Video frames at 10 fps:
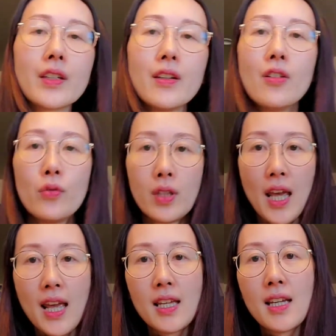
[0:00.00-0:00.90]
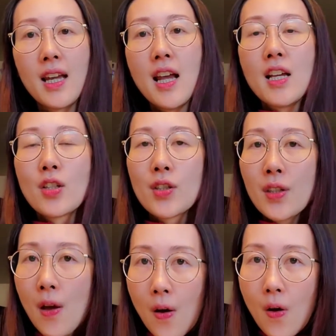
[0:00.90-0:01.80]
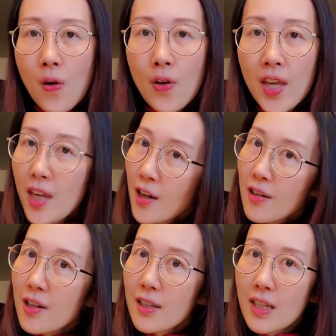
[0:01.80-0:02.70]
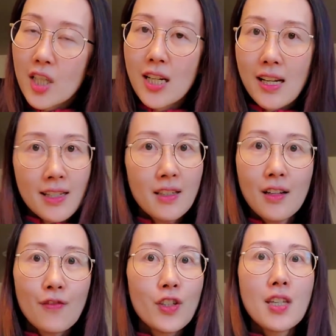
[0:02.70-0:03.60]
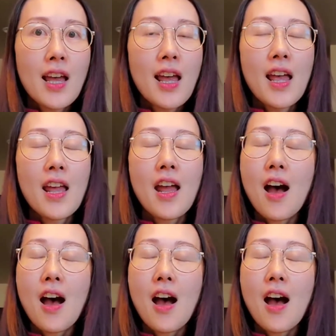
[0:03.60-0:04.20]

okay, so here is the lesson of today.